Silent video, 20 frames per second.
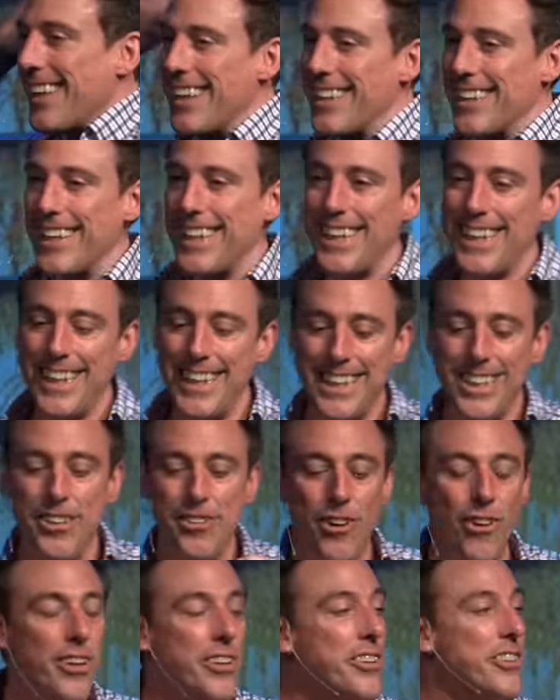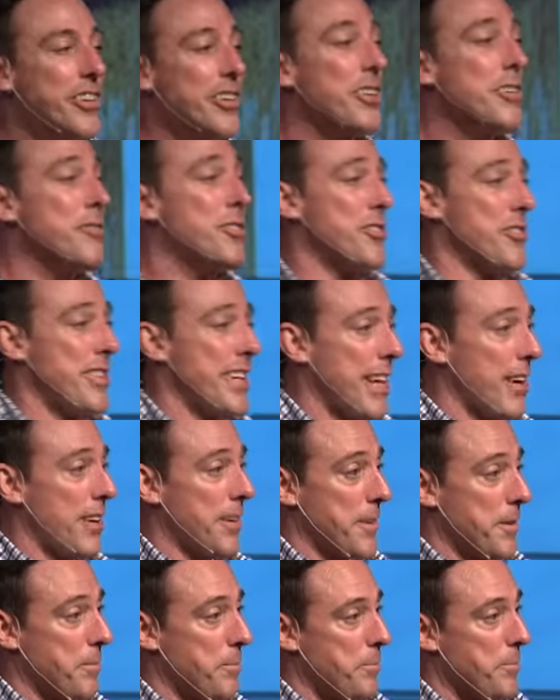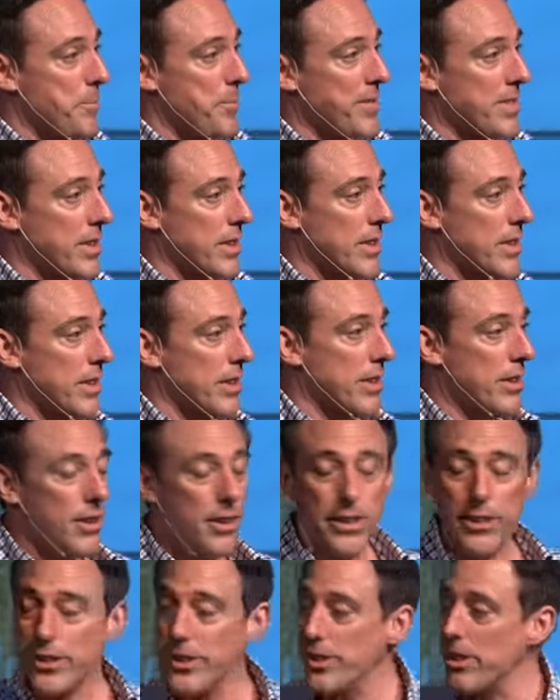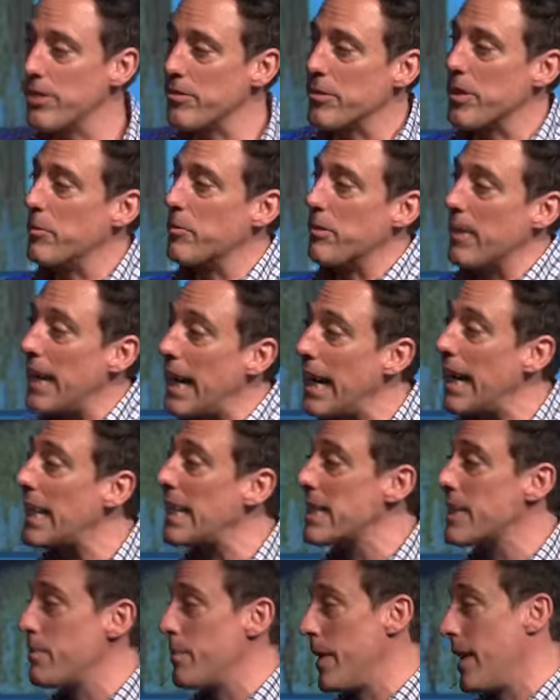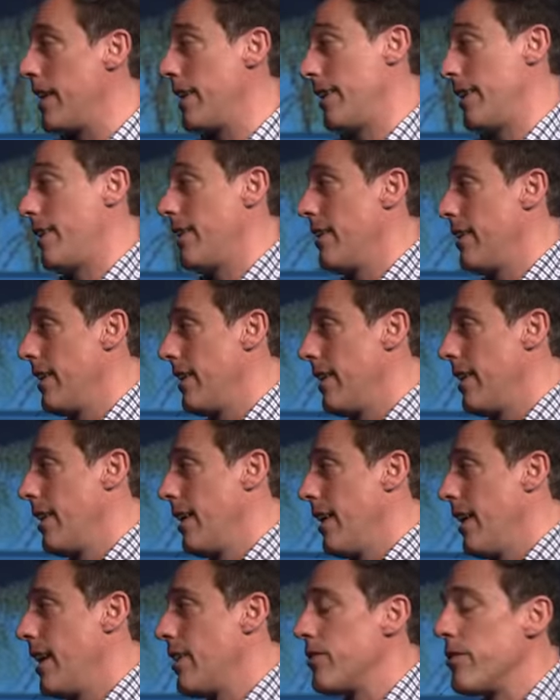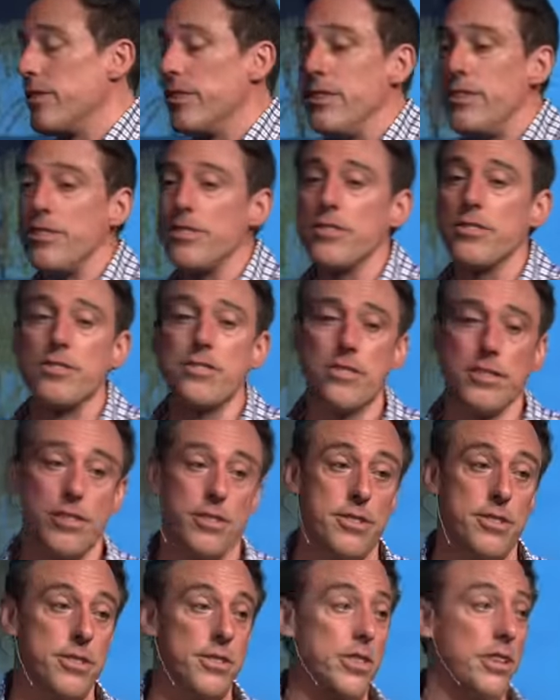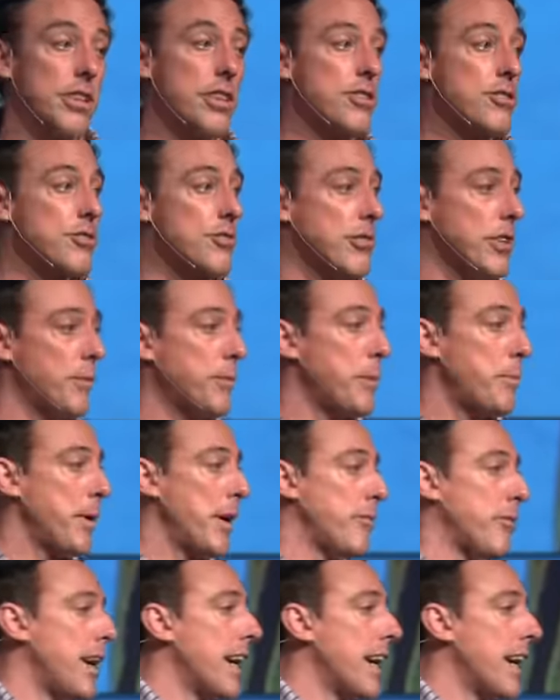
it, your, all your nerves are there. All your nerves come right out of the spine there. And so this is just extremely painful.